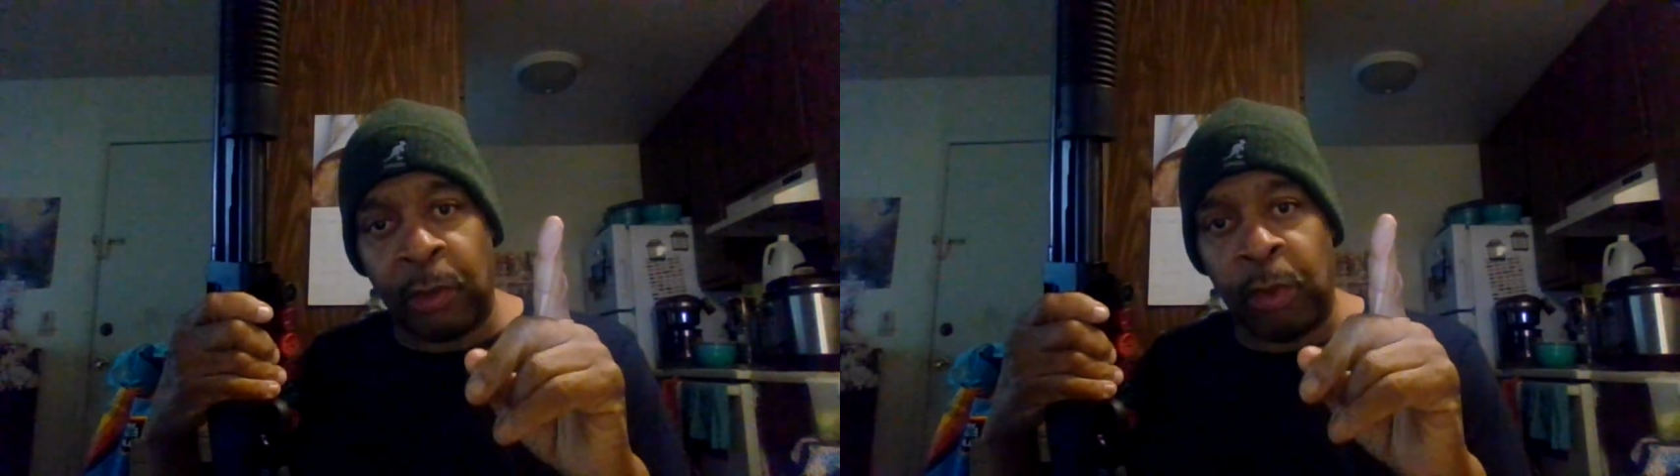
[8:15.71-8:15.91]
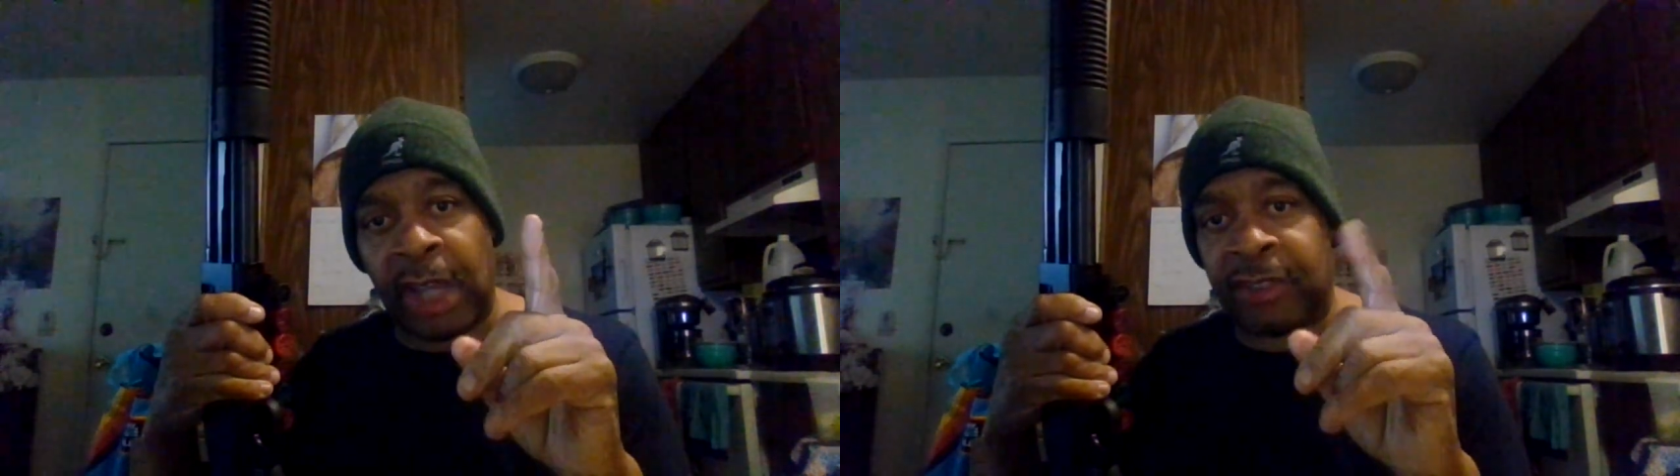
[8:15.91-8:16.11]

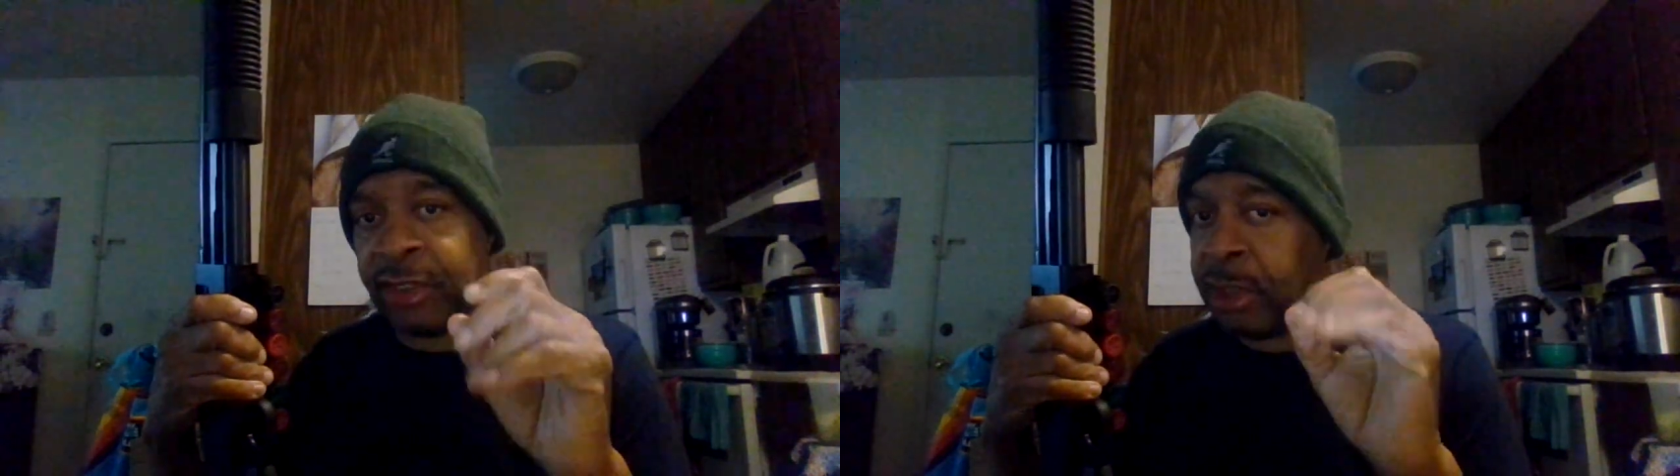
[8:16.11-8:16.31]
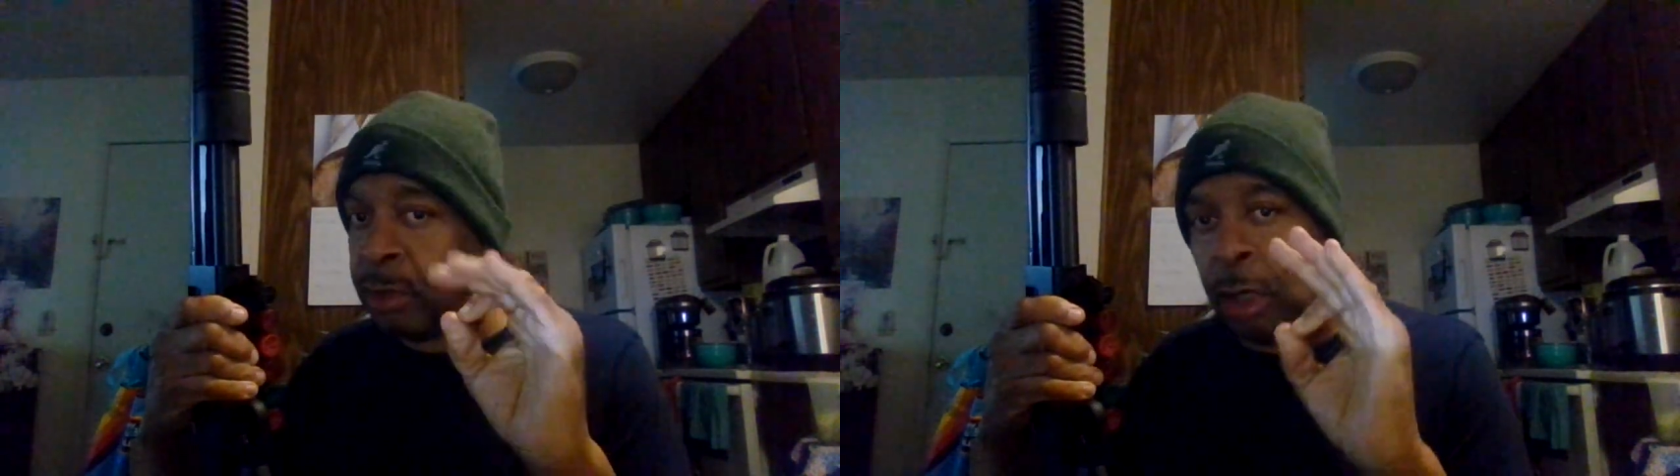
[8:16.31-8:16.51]
&
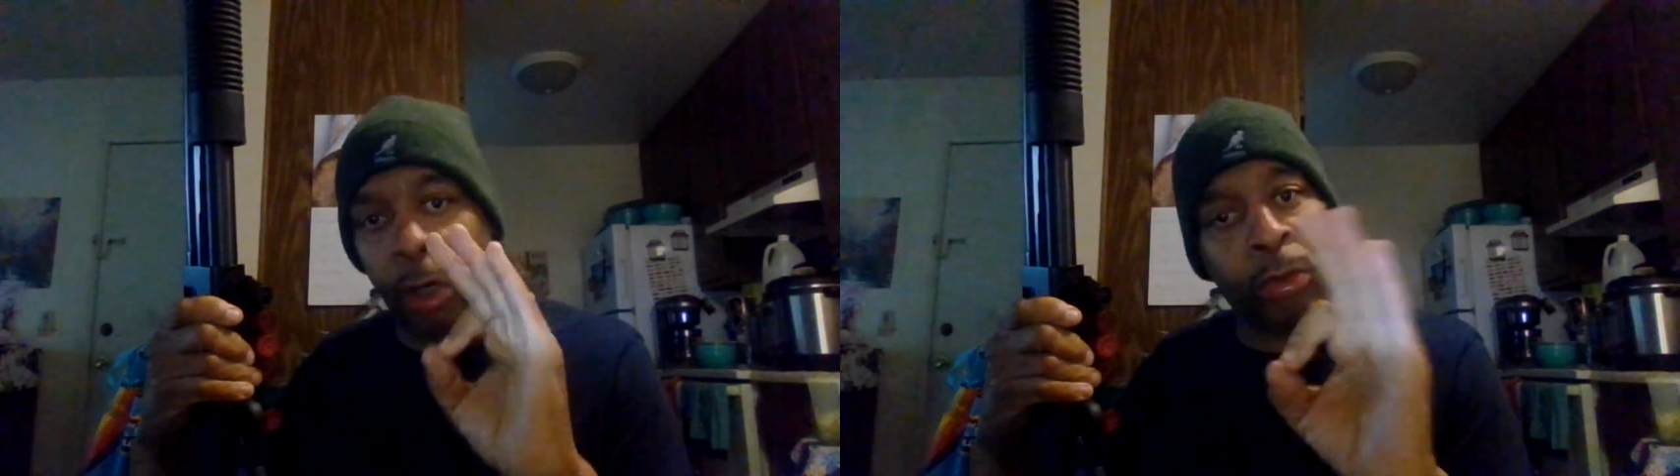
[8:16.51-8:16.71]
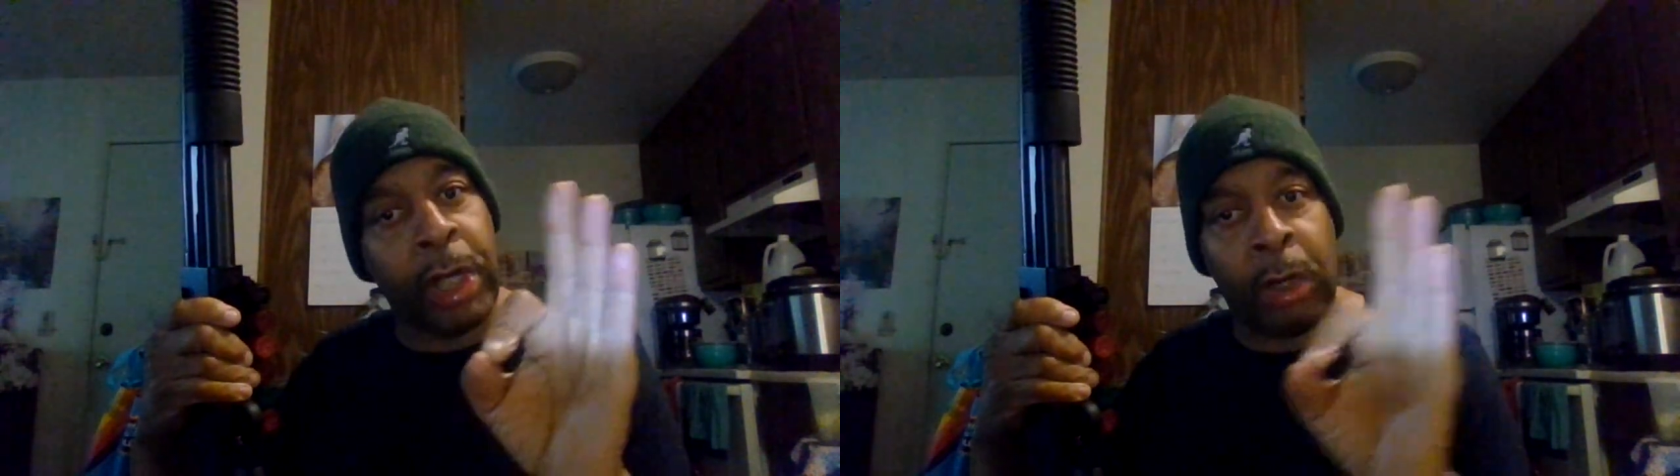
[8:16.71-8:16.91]
Wesson.
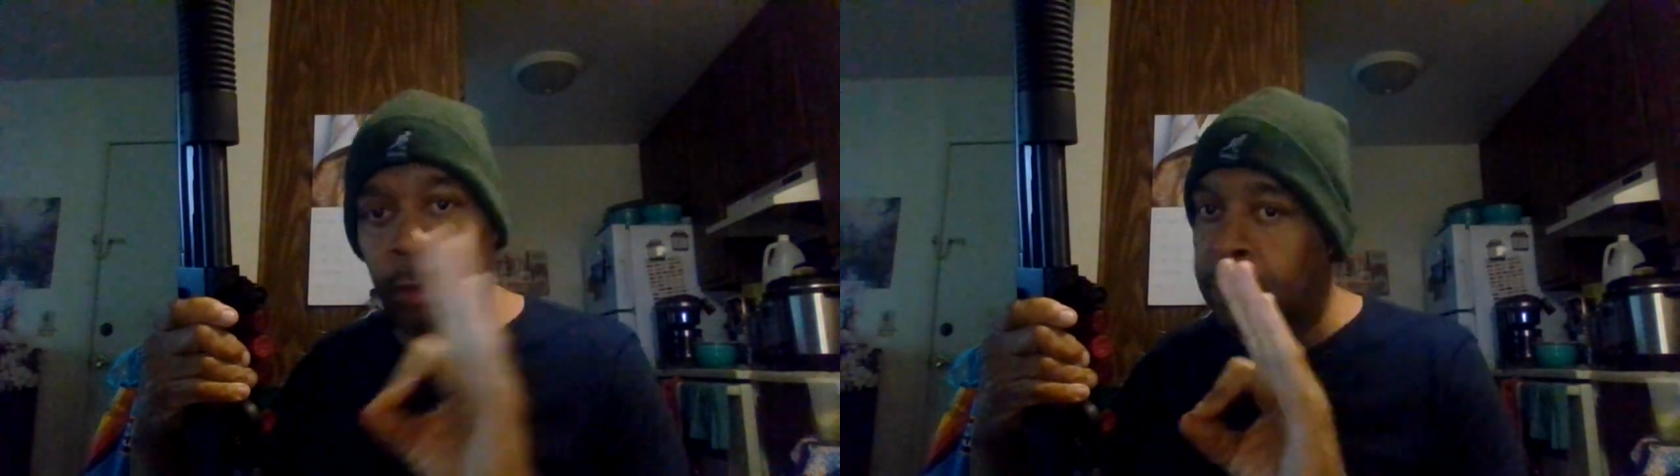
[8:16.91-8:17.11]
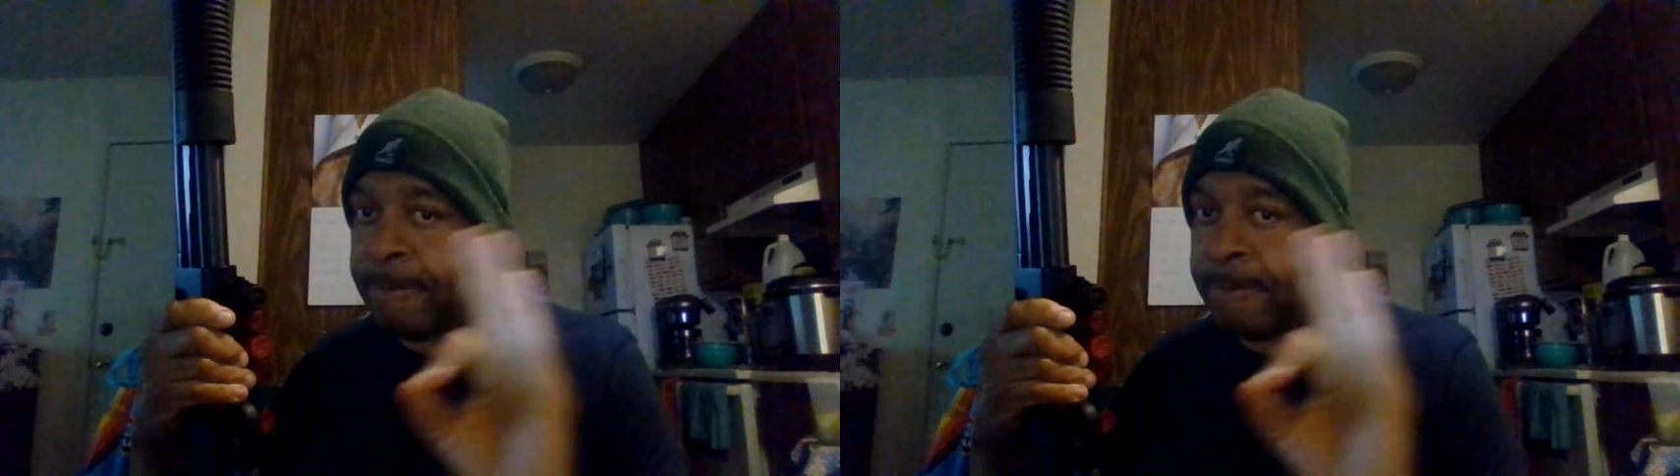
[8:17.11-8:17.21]
Oh, no.